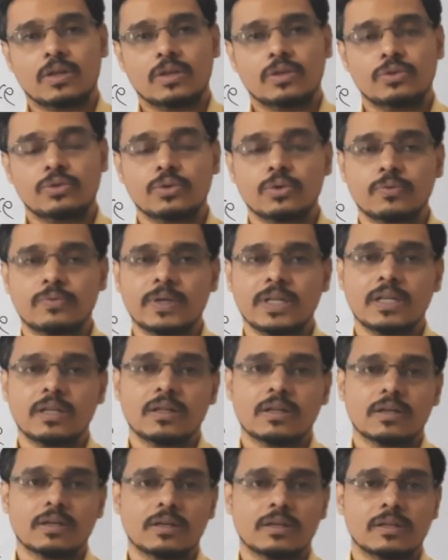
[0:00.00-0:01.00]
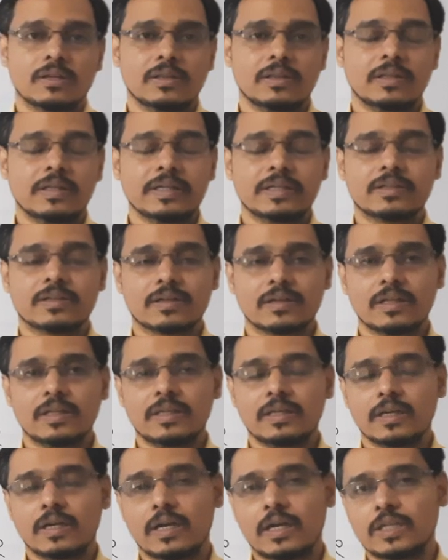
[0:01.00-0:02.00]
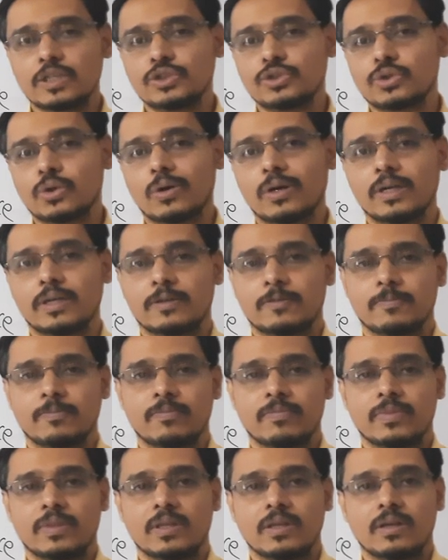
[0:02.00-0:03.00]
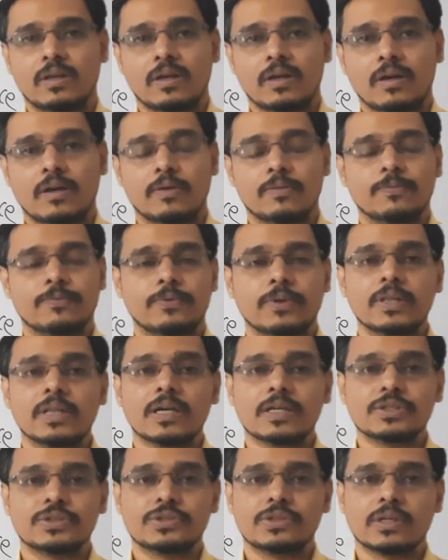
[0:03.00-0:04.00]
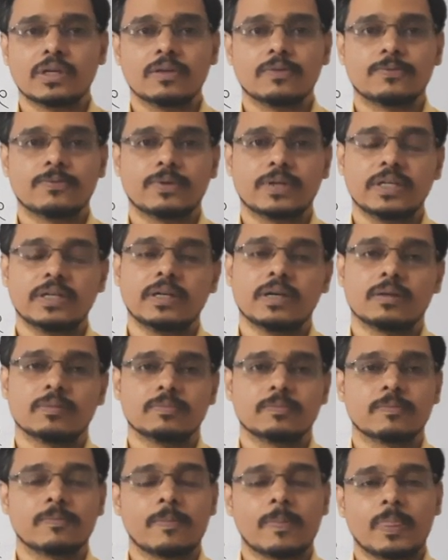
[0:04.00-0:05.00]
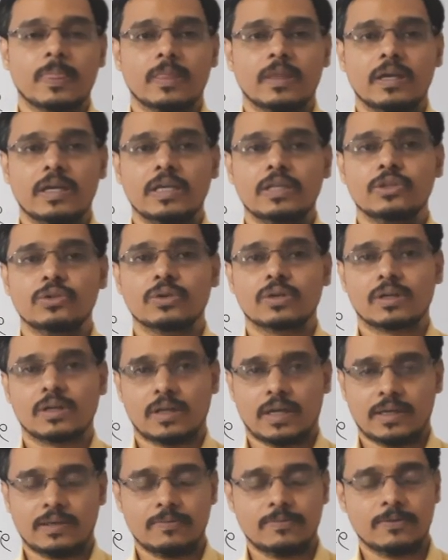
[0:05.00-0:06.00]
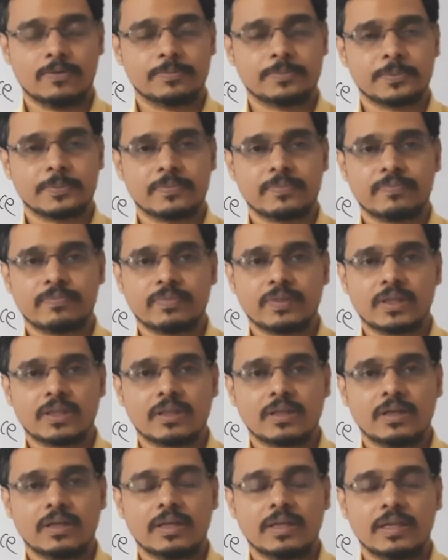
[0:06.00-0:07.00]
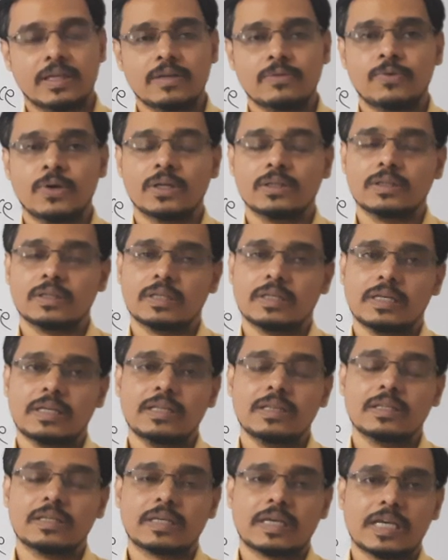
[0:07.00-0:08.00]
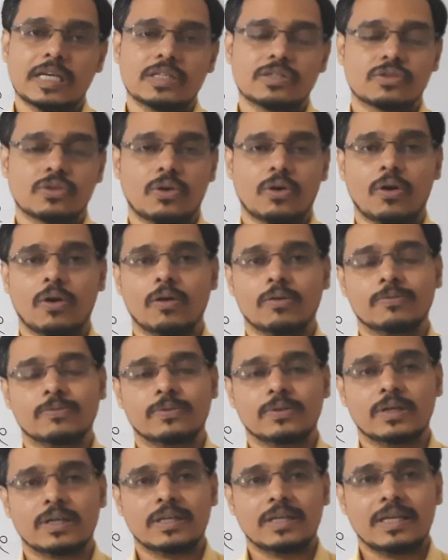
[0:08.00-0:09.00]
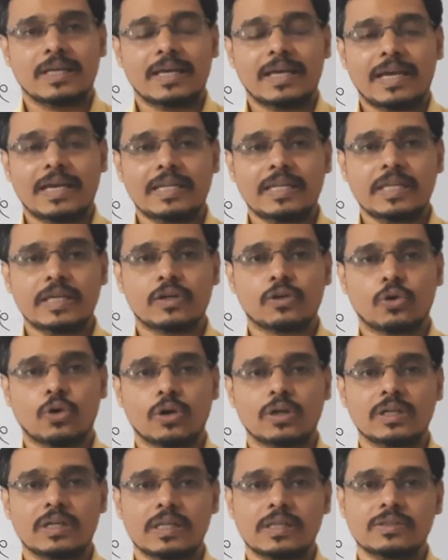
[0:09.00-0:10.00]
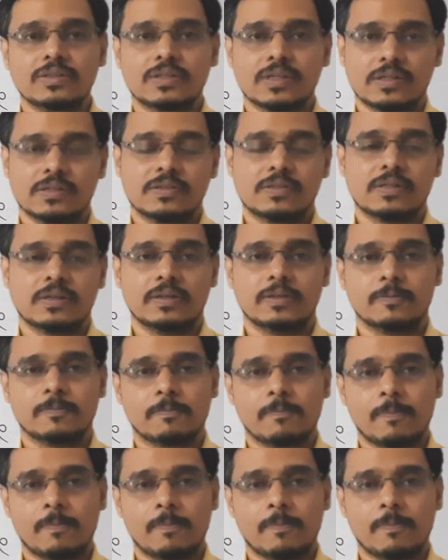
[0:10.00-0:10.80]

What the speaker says: you will literally enjoy a financial freedom in your life. Even in case of any contingency,